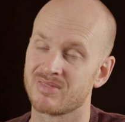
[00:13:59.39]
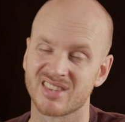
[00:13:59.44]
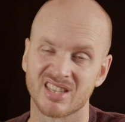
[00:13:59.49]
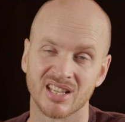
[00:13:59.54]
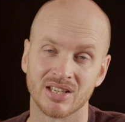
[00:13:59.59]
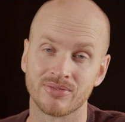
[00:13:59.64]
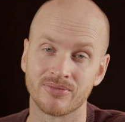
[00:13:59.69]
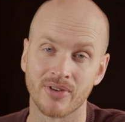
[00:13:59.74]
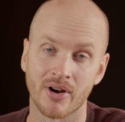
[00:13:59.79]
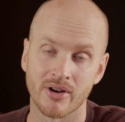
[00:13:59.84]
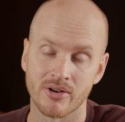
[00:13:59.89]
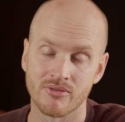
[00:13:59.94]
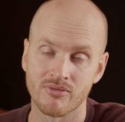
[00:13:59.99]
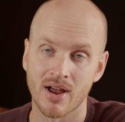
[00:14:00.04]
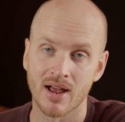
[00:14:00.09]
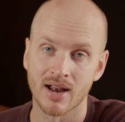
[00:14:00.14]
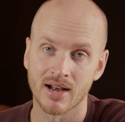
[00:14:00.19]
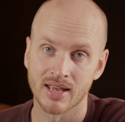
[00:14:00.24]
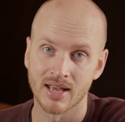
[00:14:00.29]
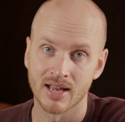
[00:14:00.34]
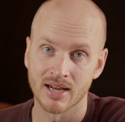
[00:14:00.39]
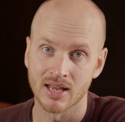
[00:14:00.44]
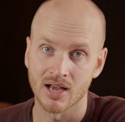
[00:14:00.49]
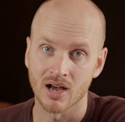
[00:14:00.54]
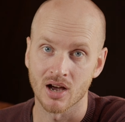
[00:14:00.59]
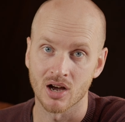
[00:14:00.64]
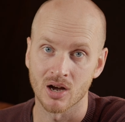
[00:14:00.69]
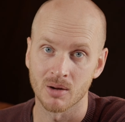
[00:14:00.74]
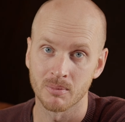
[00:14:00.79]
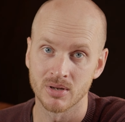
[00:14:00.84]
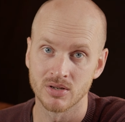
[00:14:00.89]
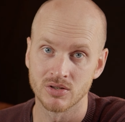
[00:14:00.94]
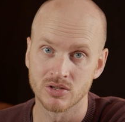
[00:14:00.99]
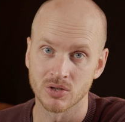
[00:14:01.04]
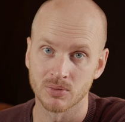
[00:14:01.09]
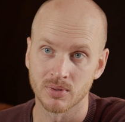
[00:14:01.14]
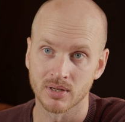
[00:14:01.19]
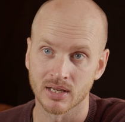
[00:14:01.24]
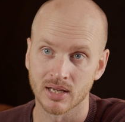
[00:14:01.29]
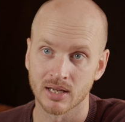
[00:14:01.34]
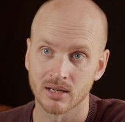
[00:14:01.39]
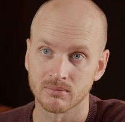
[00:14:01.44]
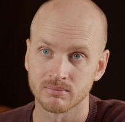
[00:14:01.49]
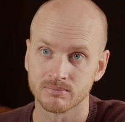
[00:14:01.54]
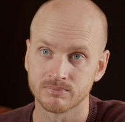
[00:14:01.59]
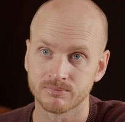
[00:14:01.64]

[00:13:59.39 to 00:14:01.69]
There's very rarely any harm in doing it.